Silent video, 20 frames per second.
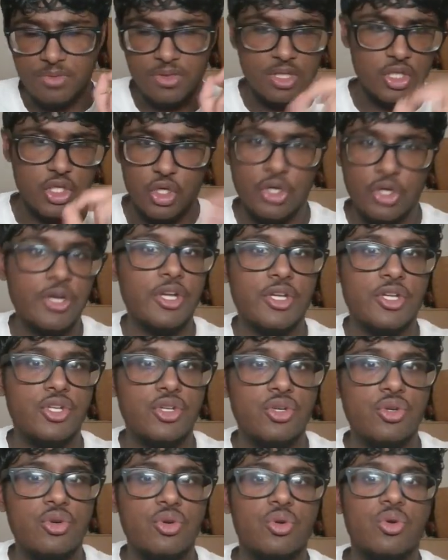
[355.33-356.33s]
you're going to
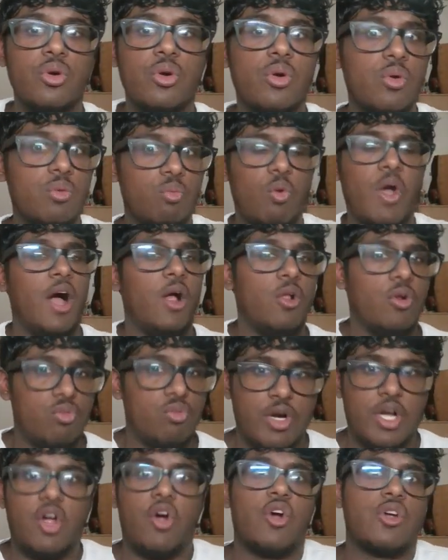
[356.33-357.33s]
do well,
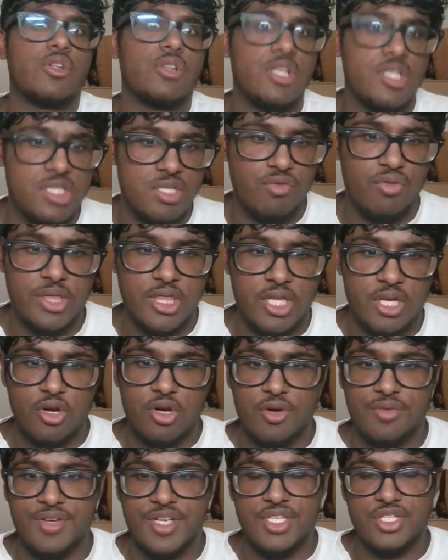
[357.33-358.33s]
regardless of what the
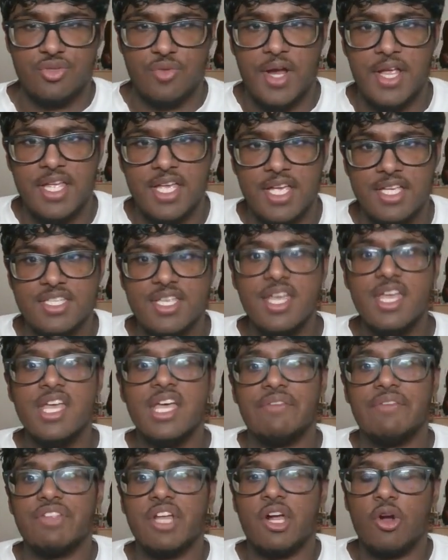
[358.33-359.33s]
curve is, right? Because
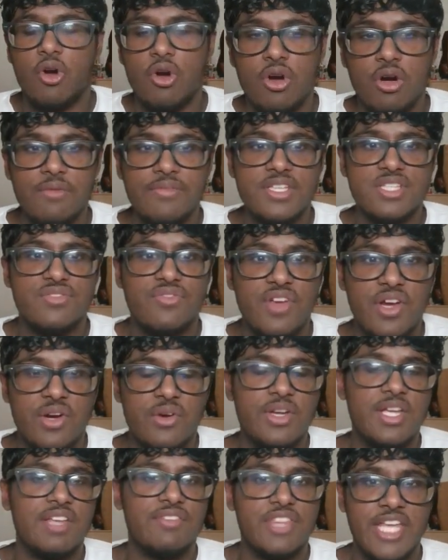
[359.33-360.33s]
if
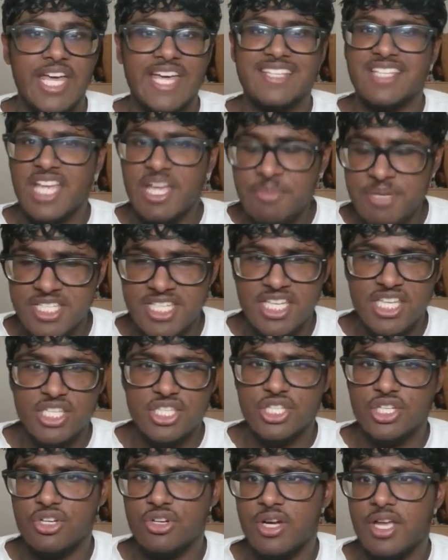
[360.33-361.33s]
the exam is
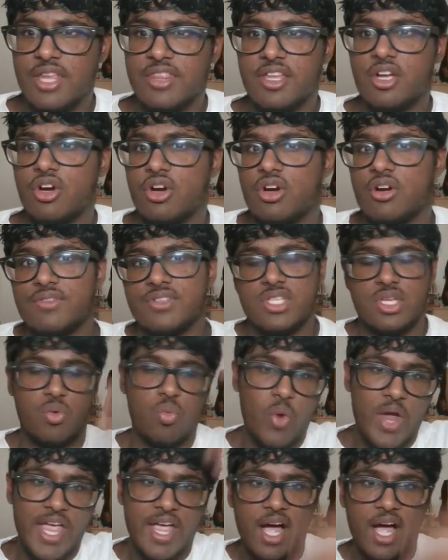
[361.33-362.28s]
easier and the curve is like way